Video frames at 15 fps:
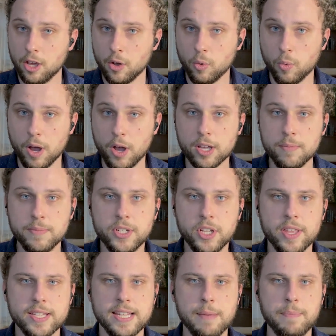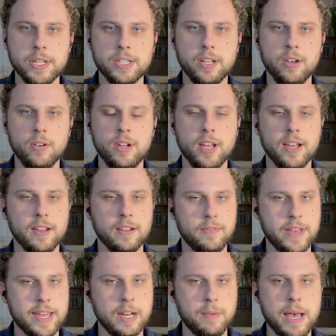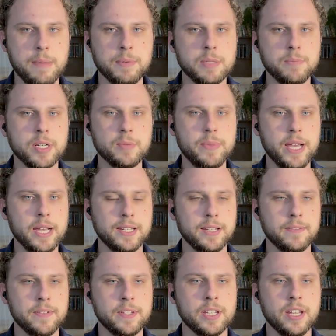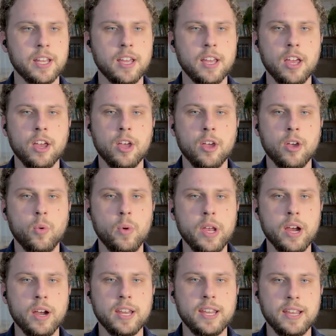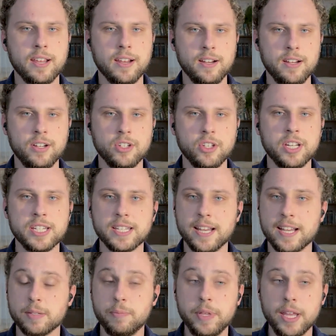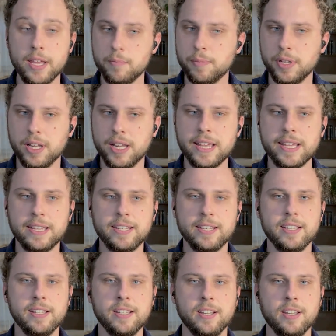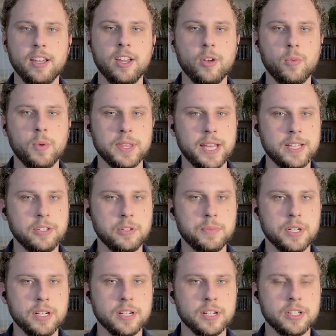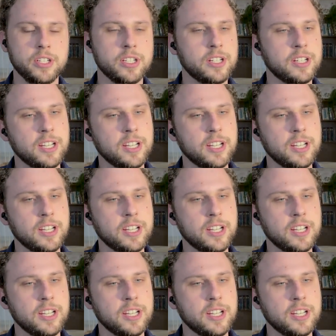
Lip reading: Welcome to this episode of Anabaptist Perspectives. We are here to discuss being plain with Edsel Burdge.